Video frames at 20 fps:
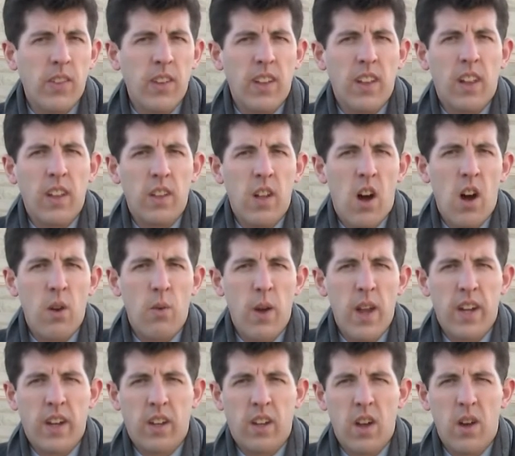still a long
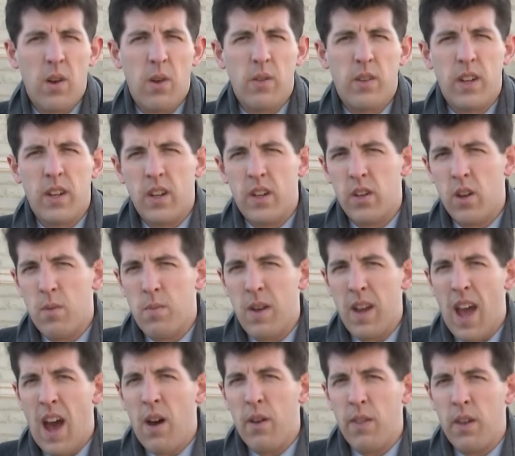way to go to
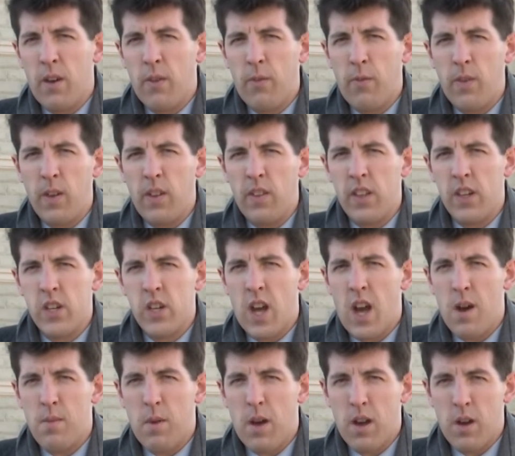determine how they'll fill the
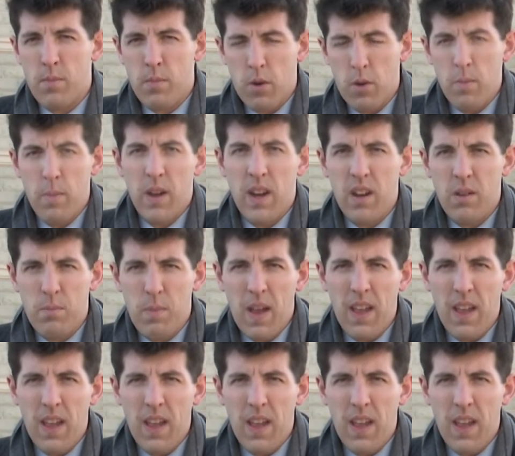job on a permanent